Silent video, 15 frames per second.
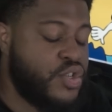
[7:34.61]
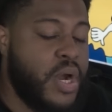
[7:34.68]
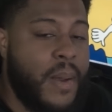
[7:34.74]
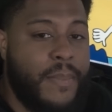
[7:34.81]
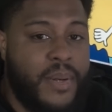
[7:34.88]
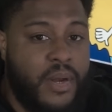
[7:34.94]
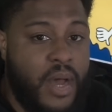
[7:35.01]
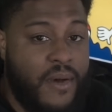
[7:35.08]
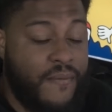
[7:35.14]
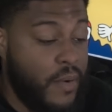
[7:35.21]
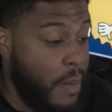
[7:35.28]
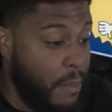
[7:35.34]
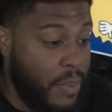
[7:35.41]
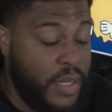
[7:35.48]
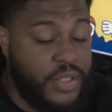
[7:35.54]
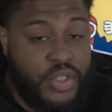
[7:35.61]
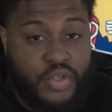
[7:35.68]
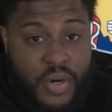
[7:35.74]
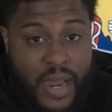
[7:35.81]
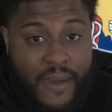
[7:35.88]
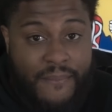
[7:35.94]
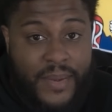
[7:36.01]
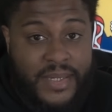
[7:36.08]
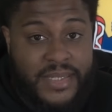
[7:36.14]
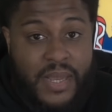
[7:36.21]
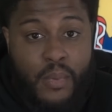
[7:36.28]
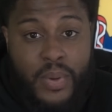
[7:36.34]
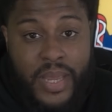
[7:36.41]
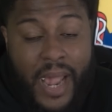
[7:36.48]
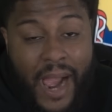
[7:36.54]
dropping off a bunch of draft picks
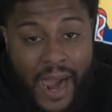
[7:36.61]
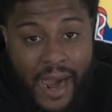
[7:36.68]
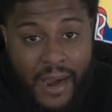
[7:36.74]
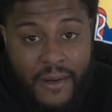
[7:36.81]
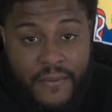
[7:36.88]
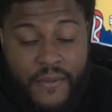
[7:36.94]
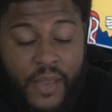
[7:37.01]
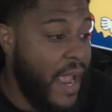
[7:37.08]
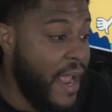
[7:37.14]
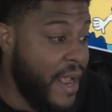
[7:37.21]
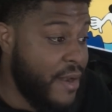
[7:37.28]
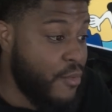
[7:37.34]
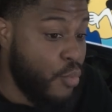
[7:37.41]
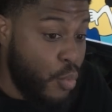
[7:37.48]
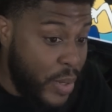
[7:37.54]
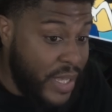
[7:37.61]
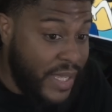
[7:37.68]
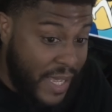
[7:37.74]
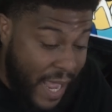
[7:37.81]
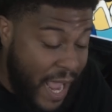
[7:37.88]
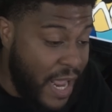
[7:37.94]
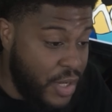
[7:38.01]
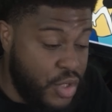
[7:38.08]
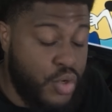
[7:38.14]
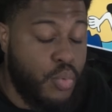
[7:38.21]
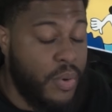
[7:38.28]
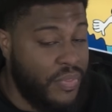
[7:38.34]
that we have, and we can do